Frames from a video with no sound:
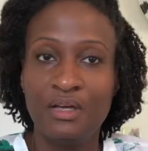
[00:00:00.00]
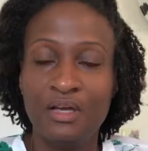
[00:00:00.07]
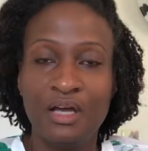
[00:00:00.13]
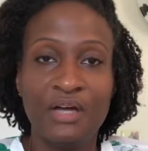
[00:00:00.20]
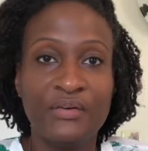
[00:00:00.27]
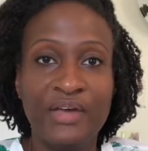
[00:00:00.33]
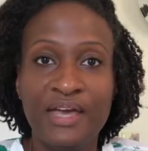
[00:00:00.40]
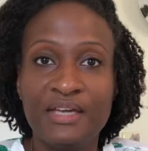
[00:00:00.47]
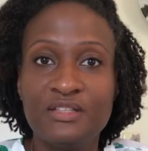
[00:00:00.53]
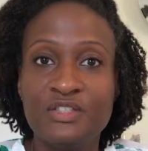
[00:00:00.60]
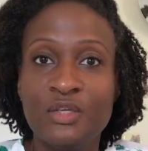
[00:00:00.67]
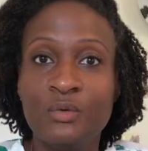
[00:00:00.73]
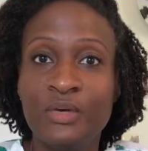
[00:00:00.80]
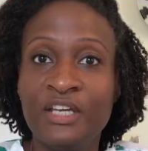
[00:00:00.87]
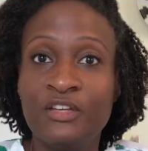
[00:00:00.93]
Okay,
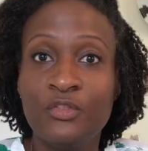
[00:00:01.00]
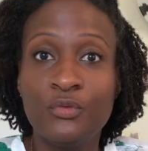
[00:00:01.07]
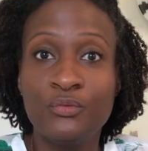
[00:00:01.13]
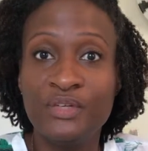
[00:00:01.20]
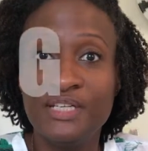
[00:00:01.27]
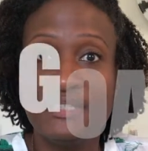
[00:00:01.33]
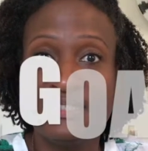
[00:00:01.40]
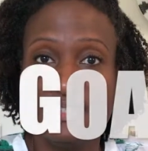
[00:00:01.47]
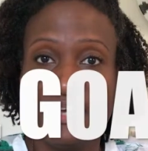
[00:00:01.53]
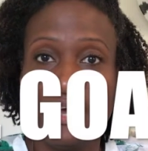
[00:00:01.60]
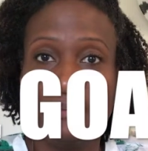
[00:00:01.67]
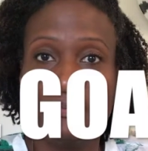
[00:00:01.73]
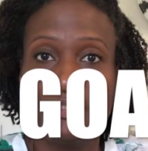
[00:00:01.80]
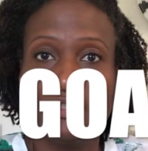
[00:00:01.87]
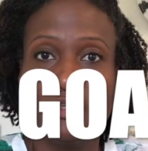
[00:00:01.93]
so in 3
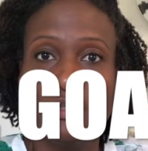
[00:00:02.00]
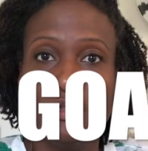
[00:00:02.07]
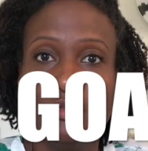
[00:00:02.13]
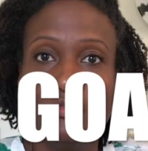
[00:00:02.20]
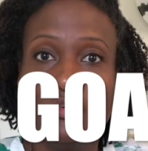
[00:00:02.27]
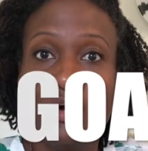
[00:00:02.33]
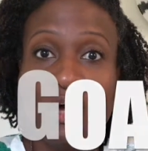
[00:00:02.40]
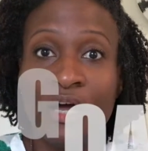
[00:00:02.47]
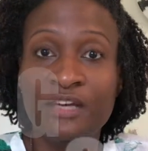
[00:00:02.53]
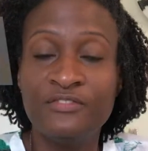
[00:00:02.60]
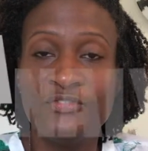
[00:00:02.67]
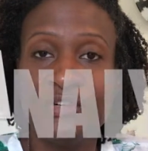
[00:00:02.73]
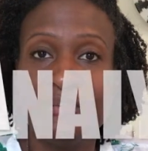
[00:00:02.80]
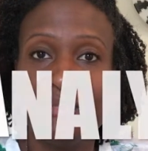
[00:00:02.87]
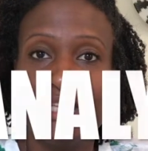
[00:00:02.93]
steps, you've gone
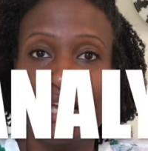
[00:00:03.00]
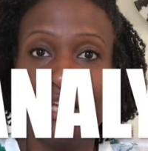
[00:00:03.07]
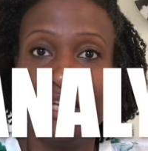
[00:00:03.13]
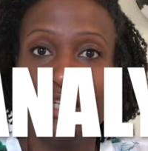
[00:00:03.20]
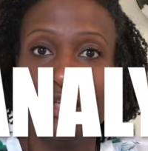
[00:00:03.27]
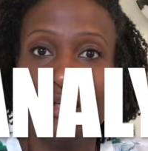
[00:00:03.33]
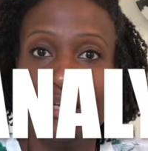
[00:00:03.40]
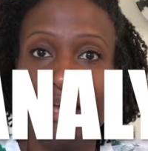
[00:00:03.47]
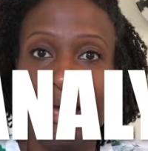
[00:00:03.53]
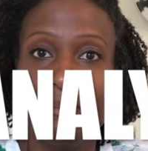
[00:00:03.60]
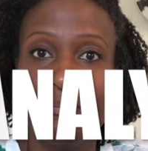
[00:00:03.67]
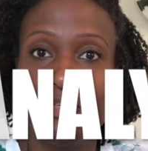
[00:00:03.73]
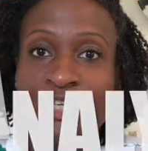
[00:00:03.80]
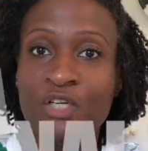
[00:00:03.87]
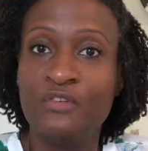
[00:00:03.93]
from taking your gap
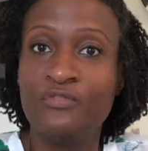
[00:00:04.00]
year